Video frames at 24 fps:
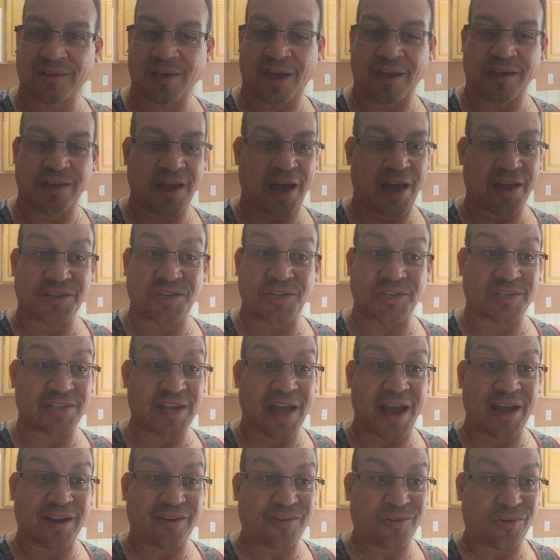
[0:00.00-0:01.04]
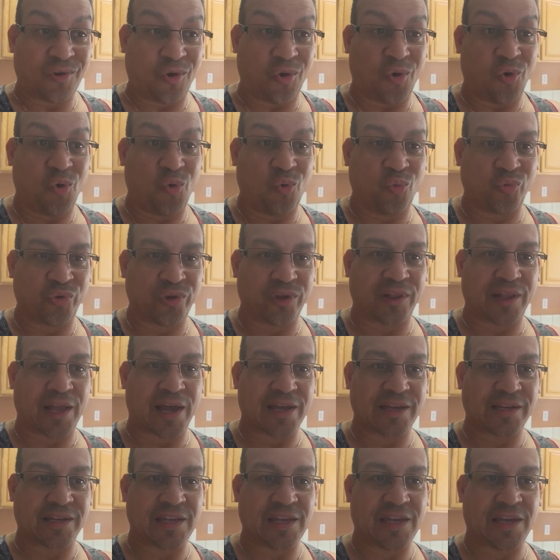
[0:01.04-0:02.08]
I just had no real
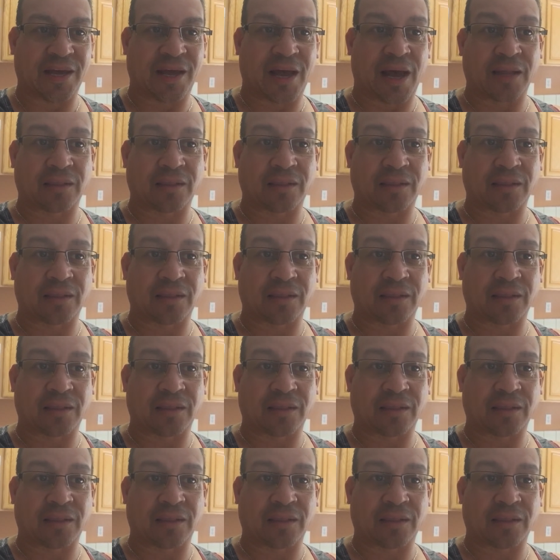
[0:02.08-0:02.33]
idea.